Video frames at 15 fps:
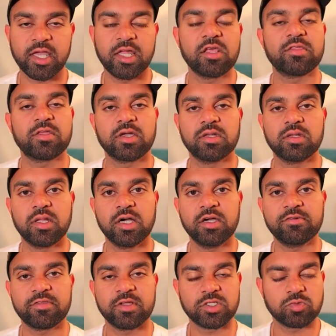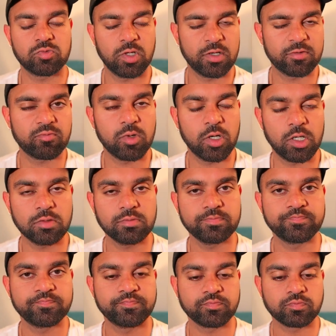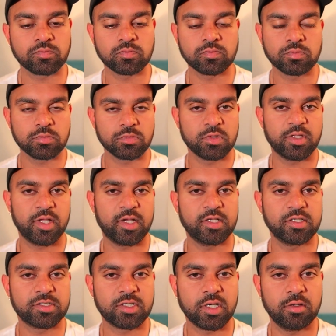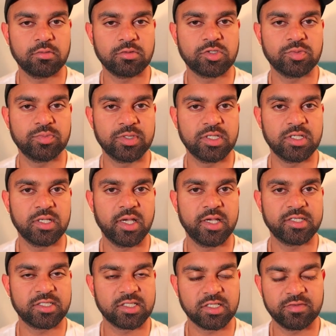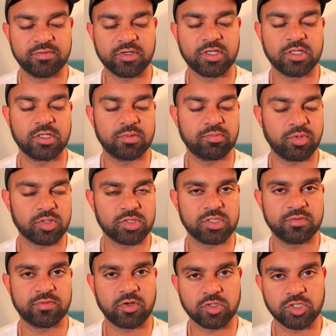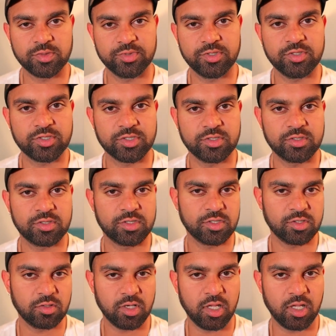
anything in life that's worthwhile, that is going to be a significant and positive contribution to your